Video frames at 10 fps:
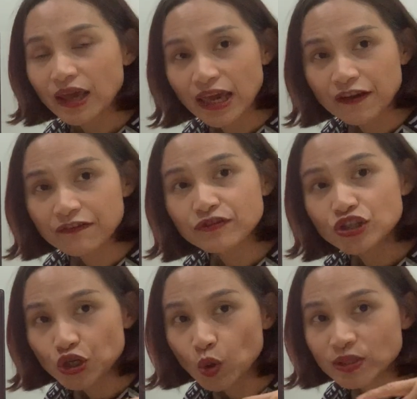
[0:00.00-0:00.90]
If the
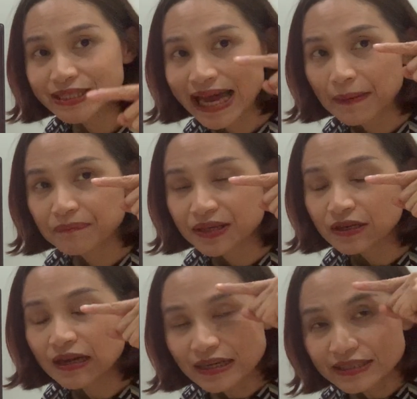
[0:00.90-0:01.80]
ptosis happens,
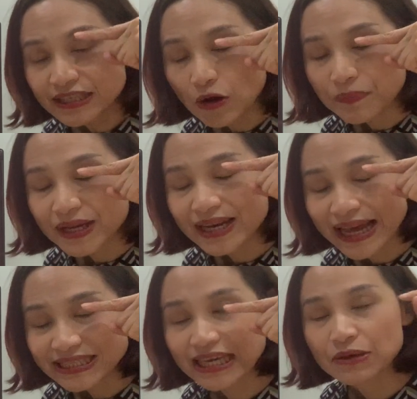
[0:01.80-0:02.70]
there will be
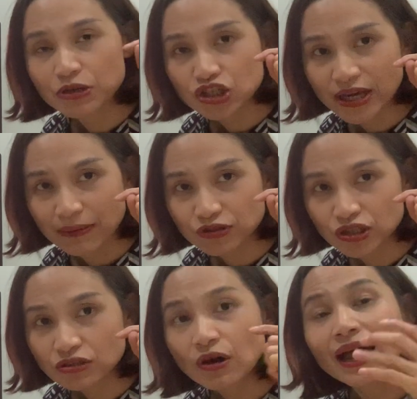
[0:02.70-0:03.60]
less image
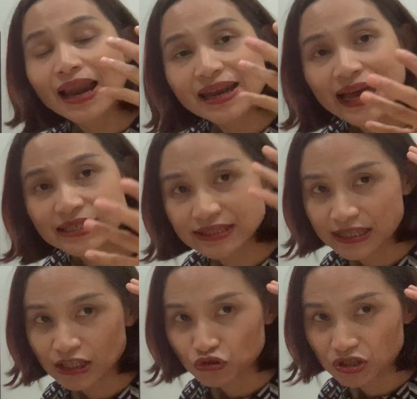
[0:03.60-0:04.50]
capture, less
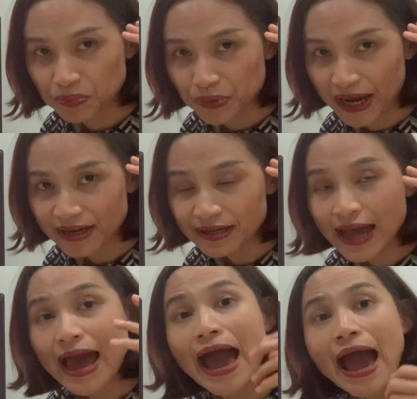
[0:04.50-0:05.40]
signal to the
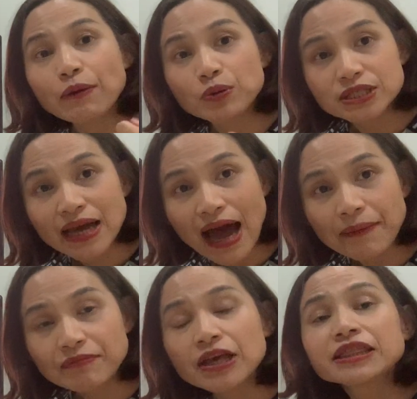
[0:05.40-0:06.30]
brain, and with
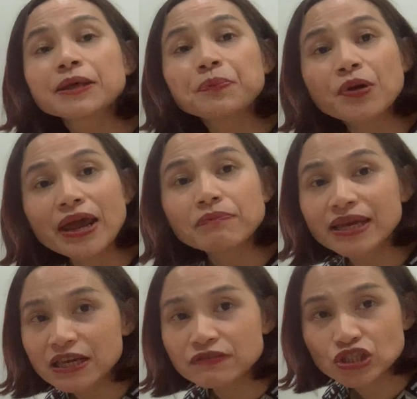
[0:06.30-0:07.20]
time, the brain
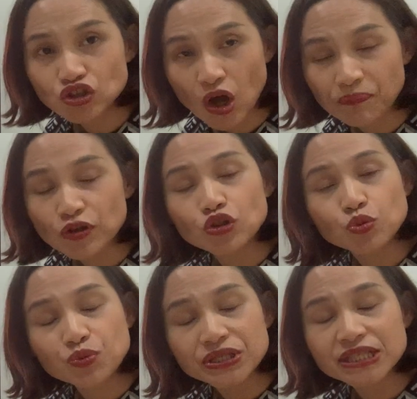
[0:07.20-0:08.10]
may even stop
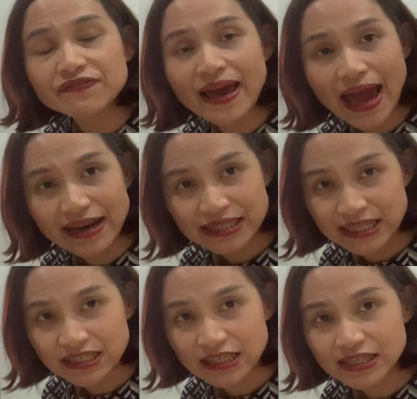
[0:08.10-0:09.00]
to receive any
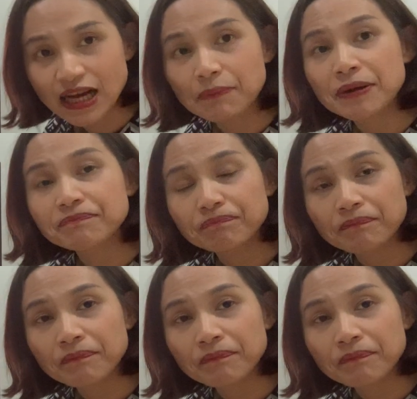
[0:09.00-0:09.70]
signal coming